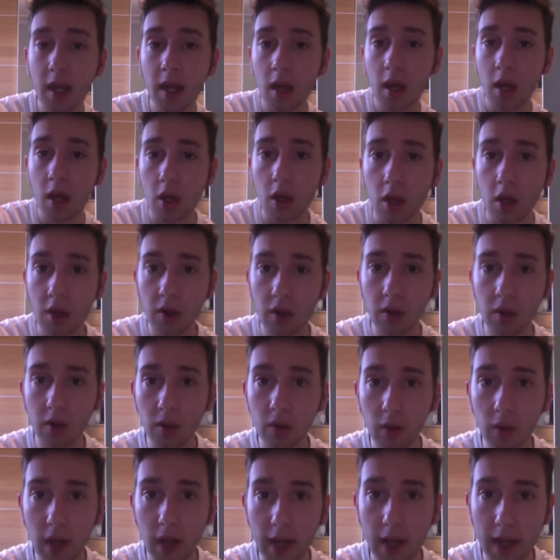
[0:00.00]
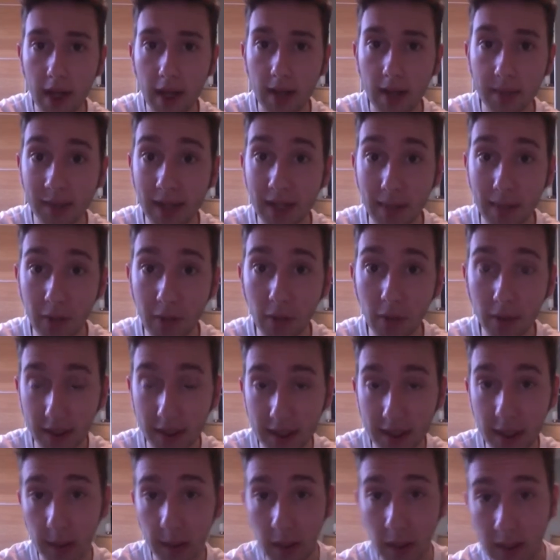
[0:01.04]
who set me up with his
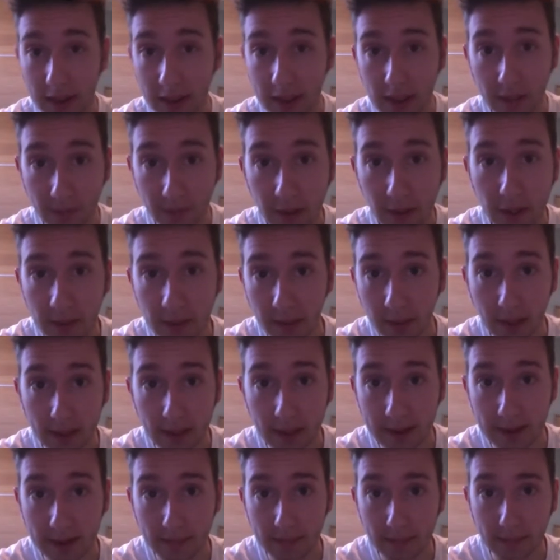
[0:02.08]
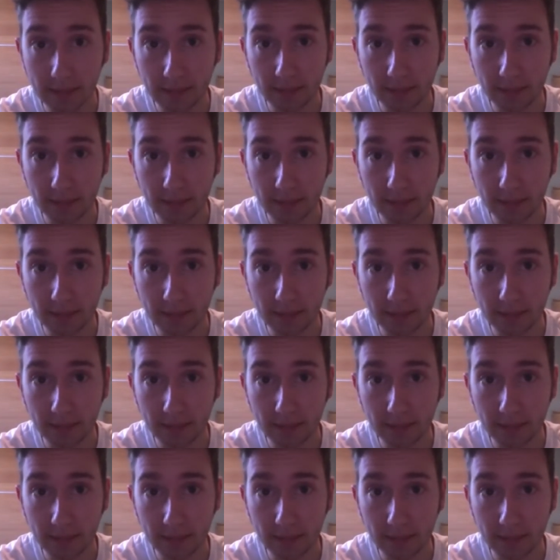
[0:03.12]
community in the first place.